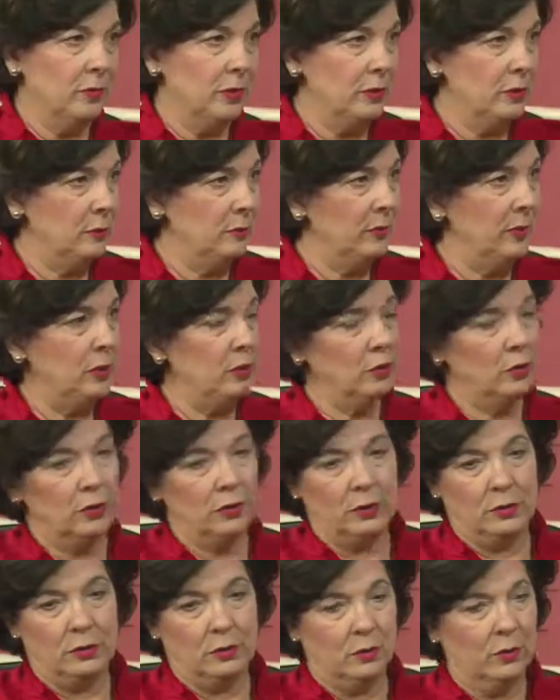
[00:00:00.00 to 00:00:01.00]

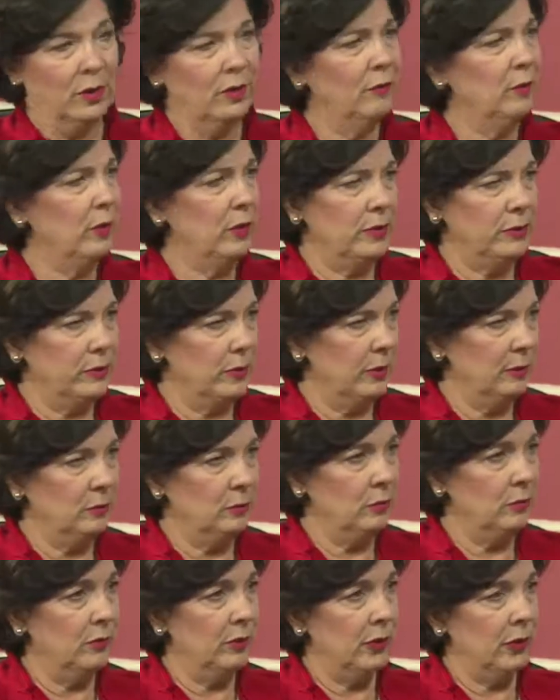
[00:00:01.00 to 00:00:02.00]
speeches or whatever it is that I'm
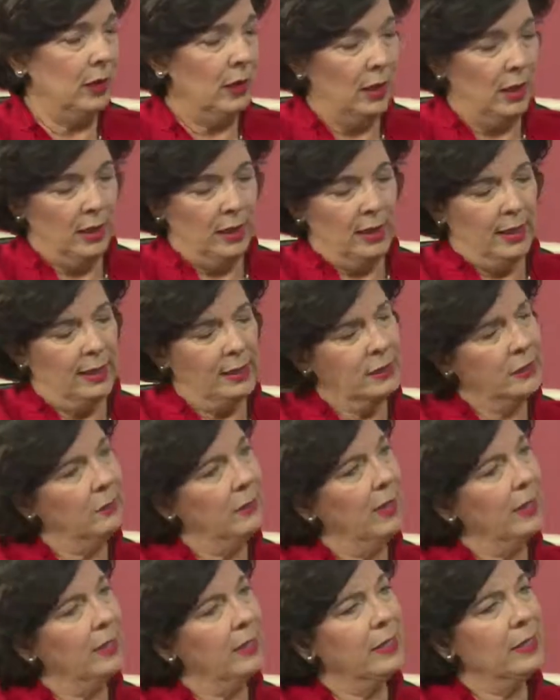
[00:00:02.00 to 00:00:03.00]
doing, it's
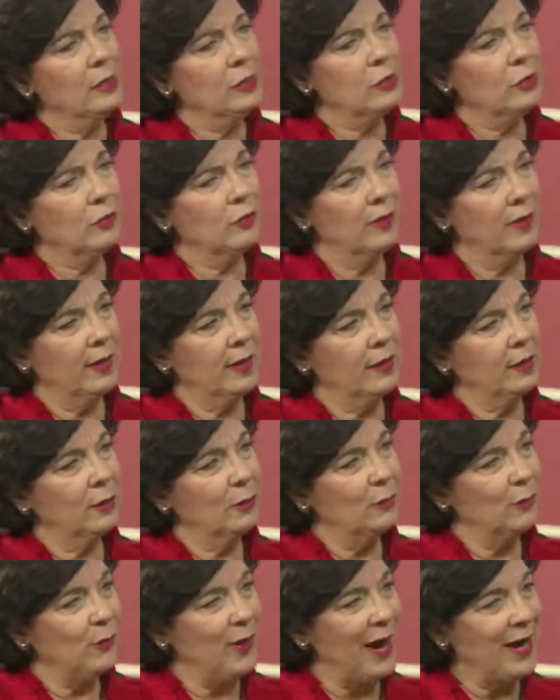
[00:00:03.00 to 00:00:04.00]
about integrating the
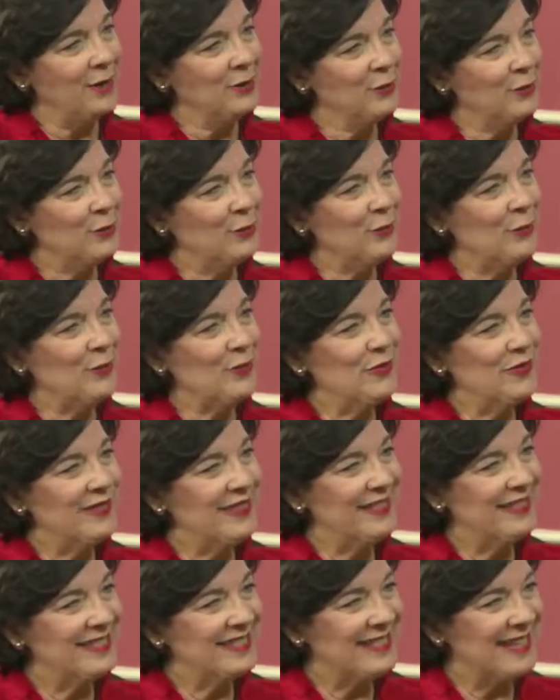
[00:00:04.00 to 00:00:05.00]
practical,
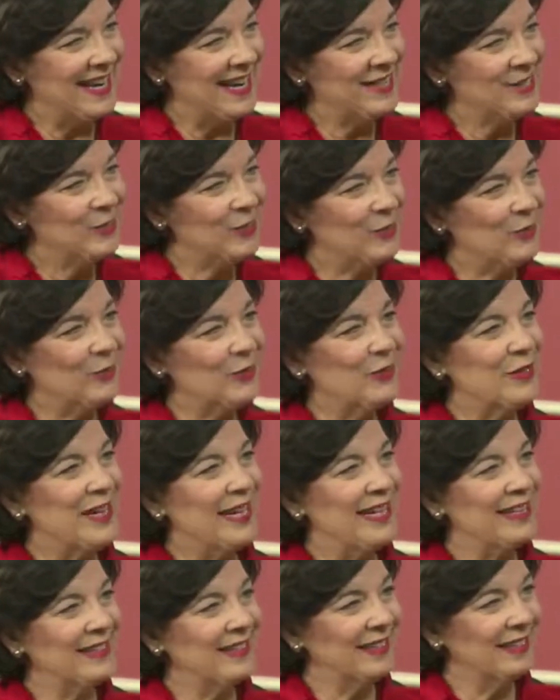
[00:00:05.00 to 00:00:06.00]
the tactical,
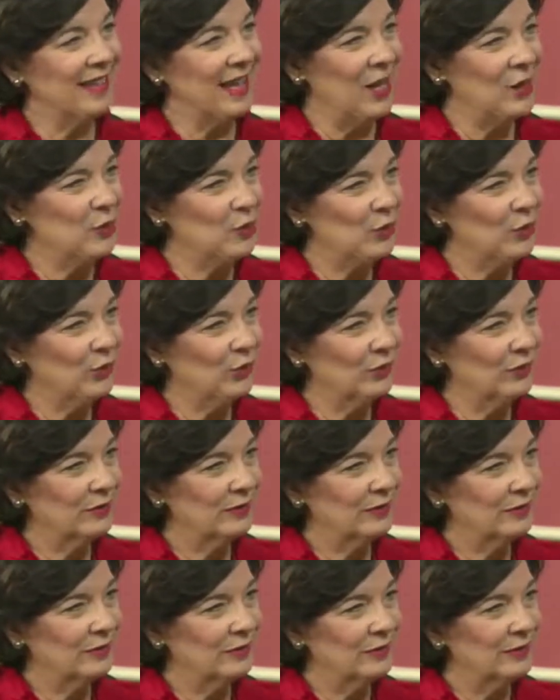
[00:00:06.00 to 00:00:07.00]
and the logical
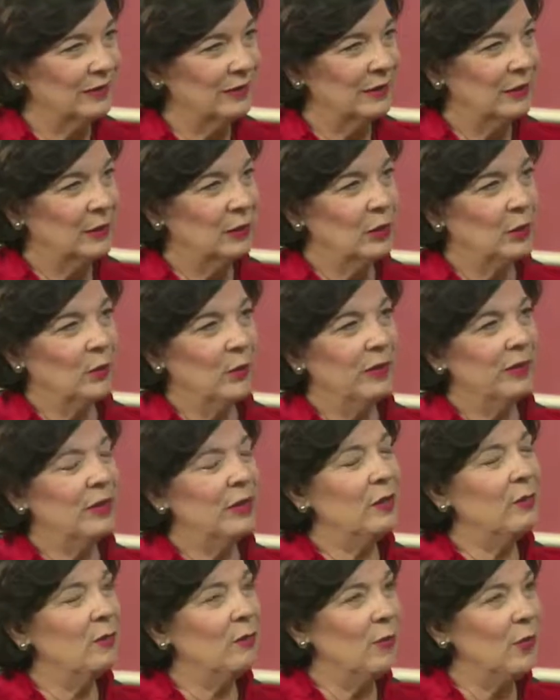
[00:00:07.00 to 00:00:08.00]
with the
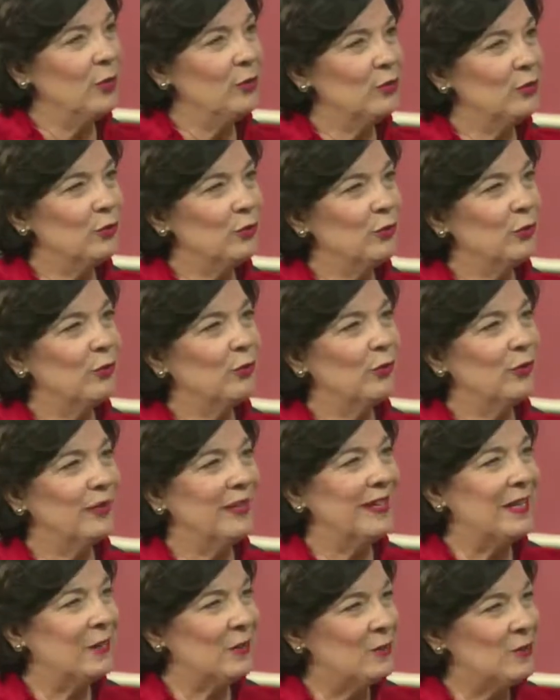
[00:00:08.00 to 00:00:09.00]
emotional, the
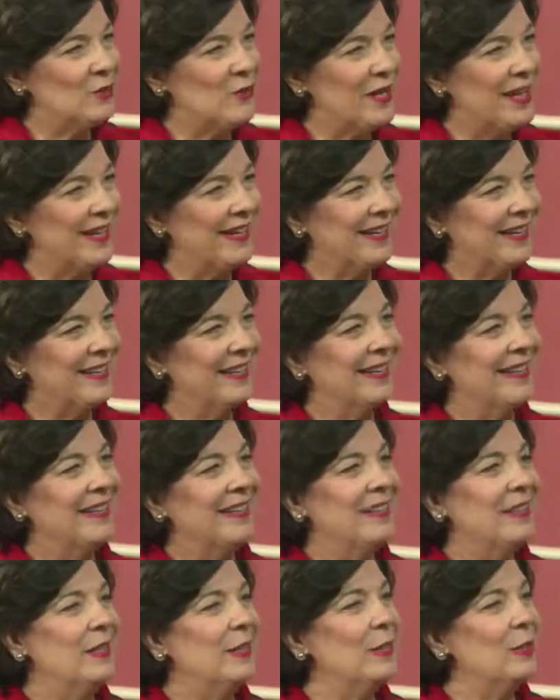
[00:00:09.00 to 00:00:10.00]
energetic,
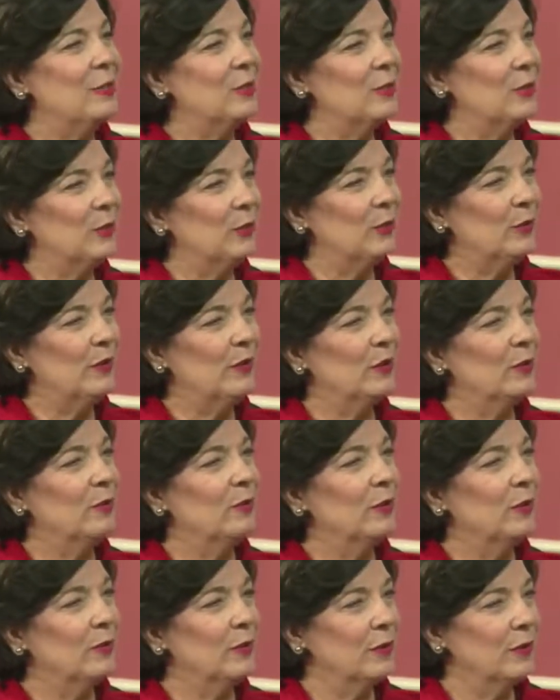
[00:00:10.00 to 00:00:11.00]
the intuitive,
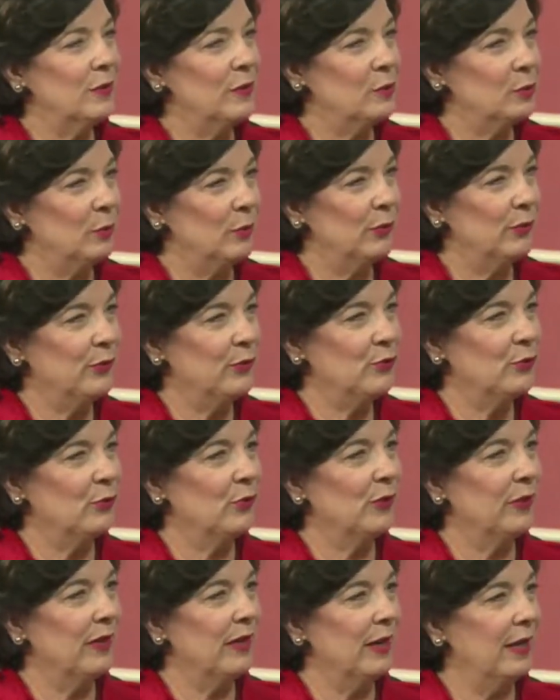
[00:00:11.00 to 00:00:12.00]
the spiritual,
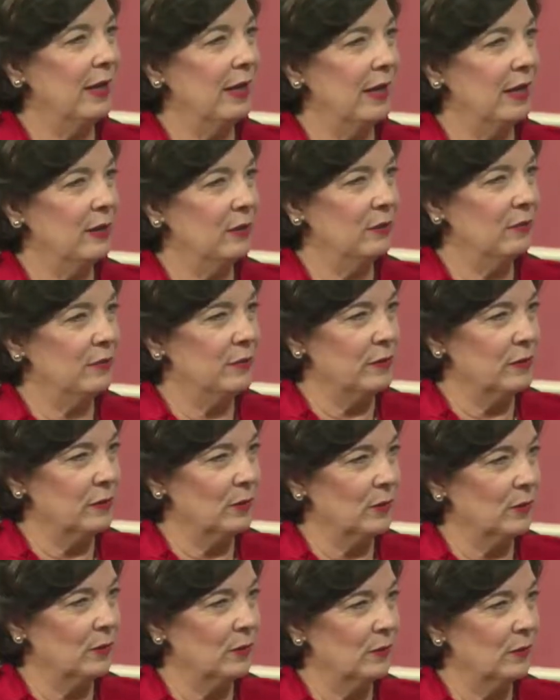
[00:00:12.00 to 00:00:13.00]
and the
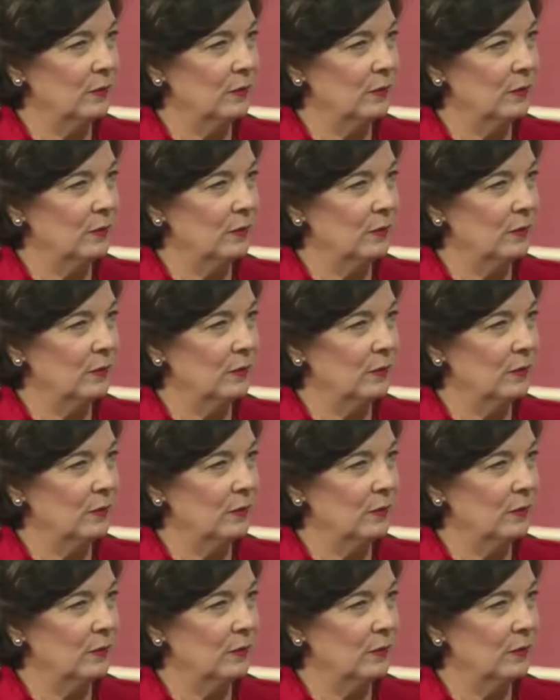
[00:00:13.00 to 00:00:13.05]
physical.